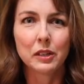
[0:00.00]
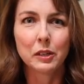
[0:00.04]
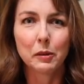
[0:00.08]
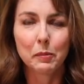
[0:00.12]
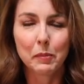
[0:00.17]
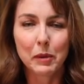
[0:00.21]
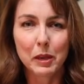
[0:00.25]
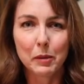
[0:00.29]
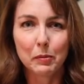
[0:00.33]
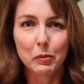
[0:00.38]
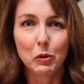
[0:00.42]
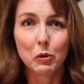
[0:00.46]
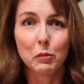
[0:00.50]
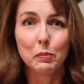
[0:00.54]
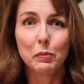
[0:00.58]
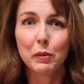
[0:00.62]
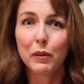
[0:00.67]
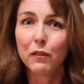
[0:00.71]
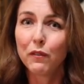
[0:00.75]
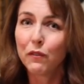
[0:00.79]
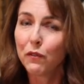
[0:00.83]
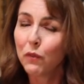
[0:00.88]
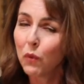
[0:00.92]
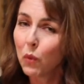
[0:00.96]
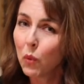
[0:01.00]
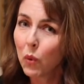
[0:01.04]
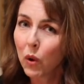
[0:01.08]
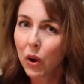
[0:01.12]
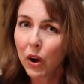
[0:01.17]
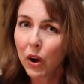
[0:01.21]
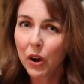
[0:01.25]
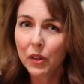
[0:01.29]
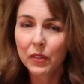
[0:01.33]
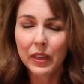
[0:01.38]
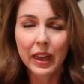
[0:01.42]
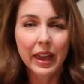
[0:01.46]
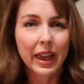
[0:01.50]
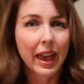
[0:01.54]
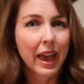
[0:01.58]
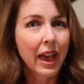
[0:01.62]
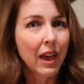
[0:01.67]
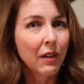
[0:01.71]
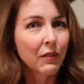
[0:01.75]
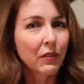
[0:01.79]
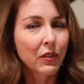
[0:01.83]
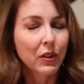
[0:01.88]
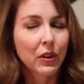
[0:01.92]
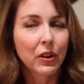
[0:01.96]
to people before they
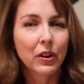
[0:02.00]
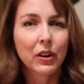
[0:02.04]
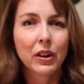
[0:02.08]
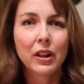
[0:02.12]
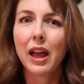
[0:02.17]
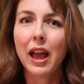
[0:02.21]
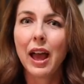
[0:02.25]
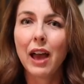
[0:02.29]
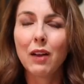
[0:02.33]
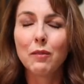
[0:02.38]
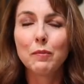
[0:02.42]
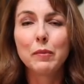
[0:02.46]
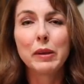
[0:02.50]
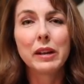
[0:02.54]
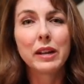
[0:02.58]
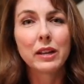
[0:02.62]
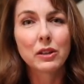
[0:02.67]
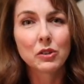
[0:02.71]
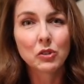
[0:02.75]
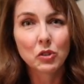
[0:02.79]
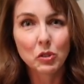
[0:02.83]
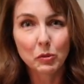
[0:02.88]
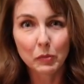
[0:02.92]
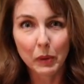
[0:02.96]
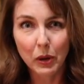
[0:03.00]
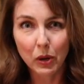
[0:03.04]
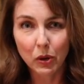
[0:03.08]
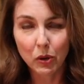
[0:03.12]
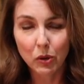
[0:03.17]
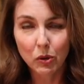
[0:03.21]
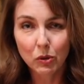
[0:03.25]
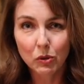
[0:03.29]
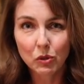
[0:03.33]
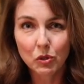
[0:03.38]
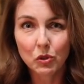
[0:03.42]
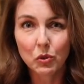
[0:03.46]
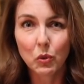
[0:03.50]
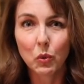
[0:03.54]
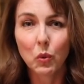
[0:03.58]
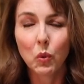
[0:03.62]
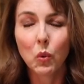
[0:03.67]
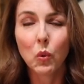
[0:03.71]
ever have been exposed